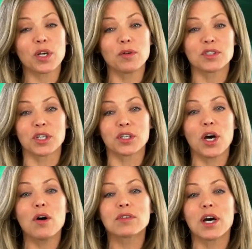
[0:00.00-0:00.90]
goes to
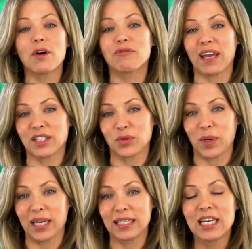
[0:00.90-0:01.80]
Coco
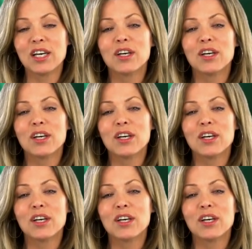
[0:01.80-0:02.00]
Vandeweghe.